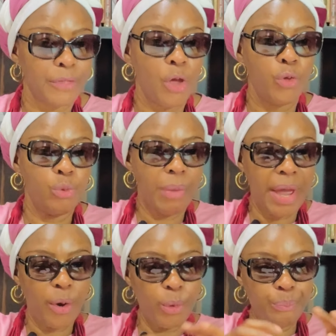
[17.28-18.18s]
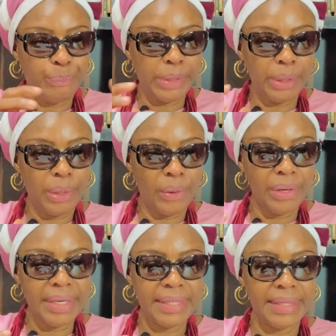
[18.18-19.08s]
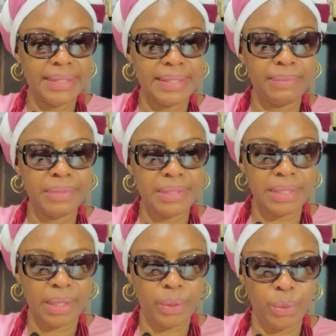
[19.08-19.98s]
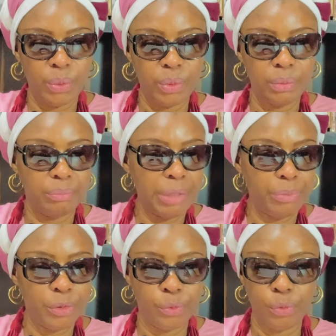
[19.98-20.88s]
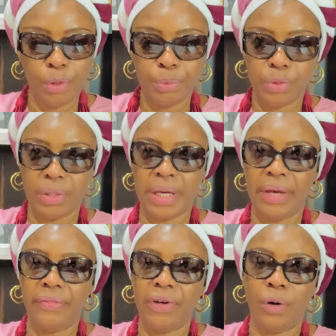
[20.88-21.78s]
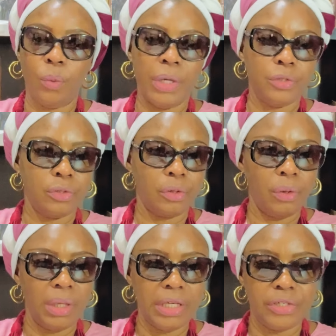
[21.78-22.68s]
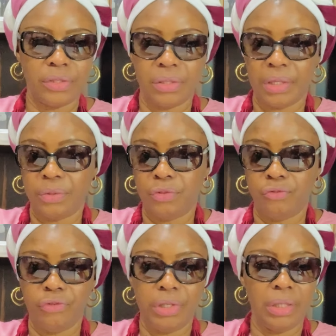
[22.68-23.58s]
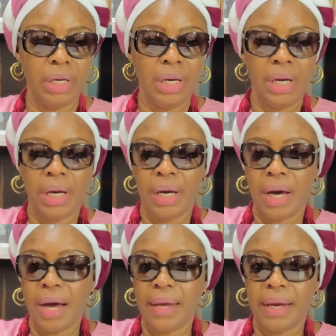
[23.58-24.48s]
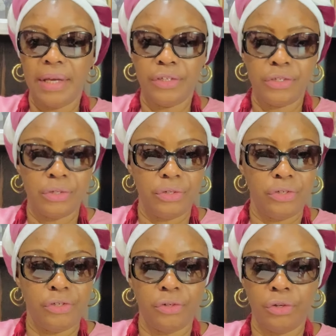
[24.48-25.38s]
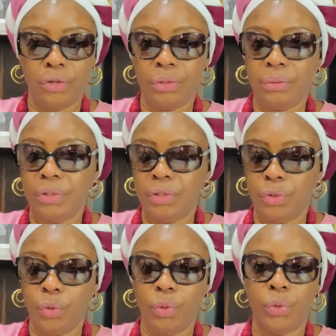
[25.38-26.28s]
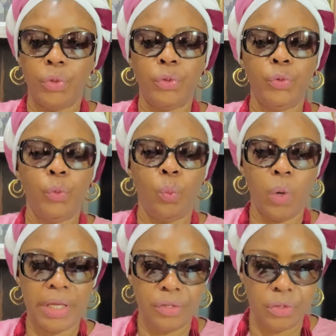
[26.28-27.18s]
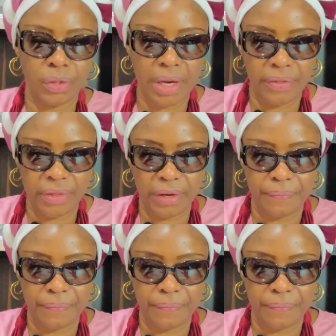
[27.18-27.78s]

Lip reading: You might all belong in the same circle, maybe grew up together or went to college, secondary, higher institution, you know, you went together